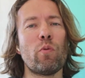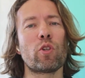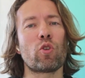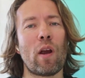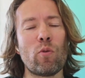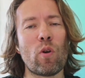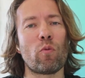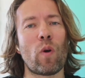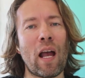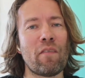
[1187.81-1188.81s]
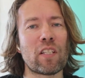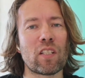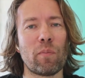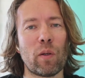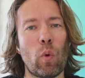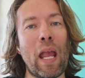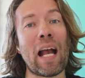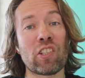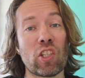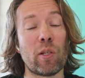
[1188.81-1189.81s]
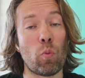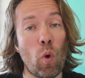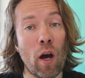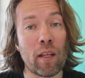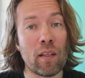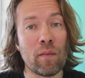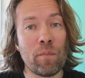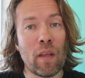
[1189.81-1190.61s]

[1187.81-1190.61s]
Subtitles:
were trying to arrive at something we actually wanted.